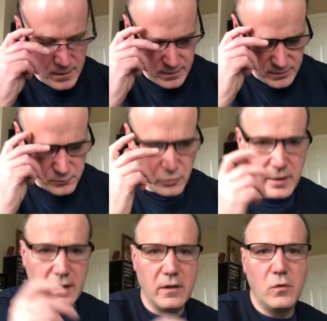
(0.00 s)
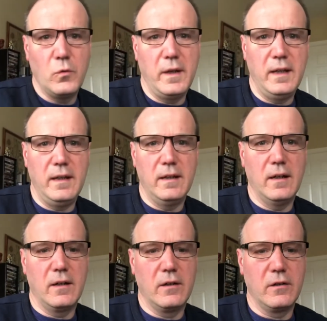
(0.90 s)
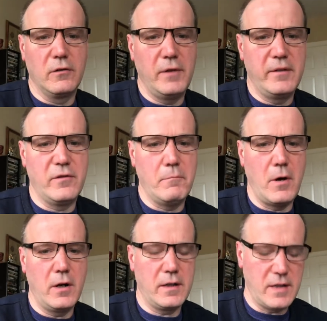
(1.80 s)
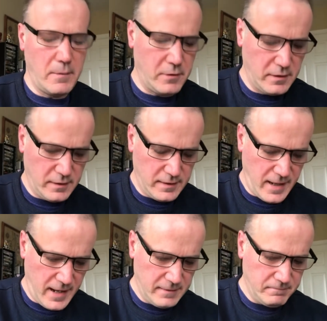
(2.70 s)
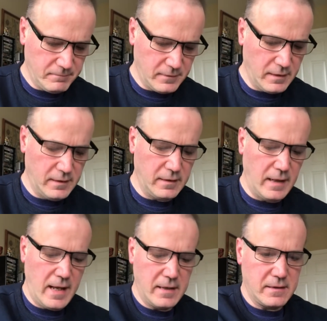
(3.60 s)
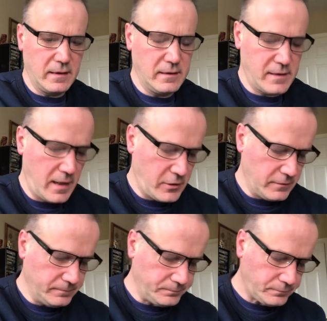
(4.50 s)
This morning we're going to read from Mark chapter 10, the last little section,